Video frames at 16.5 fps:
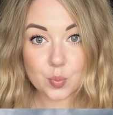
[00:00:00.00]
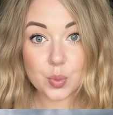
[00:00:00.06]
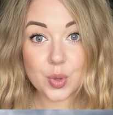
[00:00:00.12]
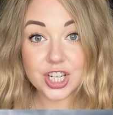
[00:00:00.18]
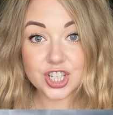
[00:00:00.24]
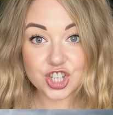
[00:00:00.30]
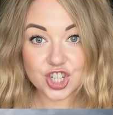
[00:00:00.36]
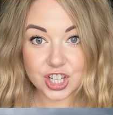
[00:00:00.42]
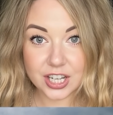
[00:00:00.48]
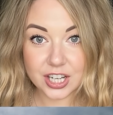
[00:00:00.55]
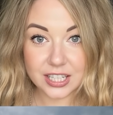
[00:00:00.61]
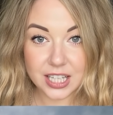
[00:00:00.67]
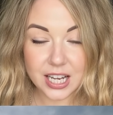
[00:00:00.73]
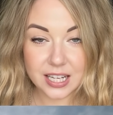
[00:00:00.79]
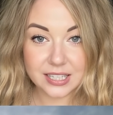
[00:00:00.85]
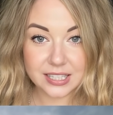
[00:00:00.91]
wind shear
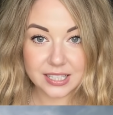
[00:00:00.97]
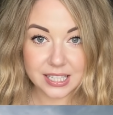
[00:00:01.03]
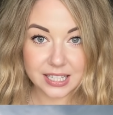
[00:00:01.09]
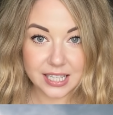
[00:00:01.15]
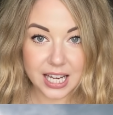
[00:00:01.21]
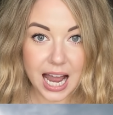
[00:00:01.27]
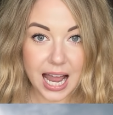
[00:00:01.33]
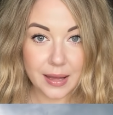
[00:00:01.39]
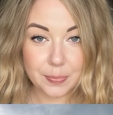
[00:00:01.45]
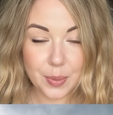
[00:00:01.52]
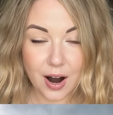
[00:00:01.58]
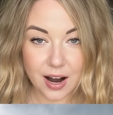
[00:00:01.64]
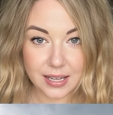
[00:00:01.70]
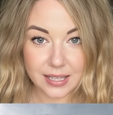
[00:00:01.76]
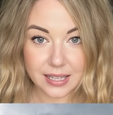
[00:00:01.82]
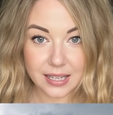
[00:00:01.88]
tears the sky
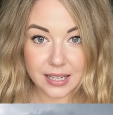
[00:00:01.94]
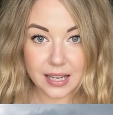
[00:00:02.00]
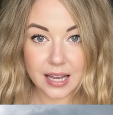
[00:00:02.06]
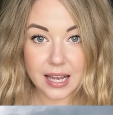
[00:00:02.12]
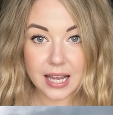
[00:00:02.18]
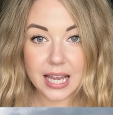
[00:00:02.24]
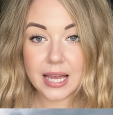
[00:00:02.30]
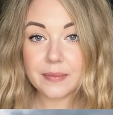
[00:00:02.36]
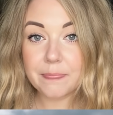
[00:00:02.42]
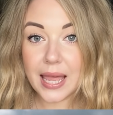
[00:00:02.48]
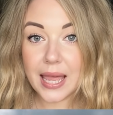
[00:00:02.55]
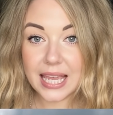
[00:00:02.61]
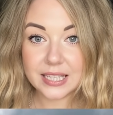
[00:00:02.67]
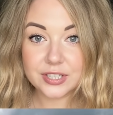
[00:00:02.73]
apart. In May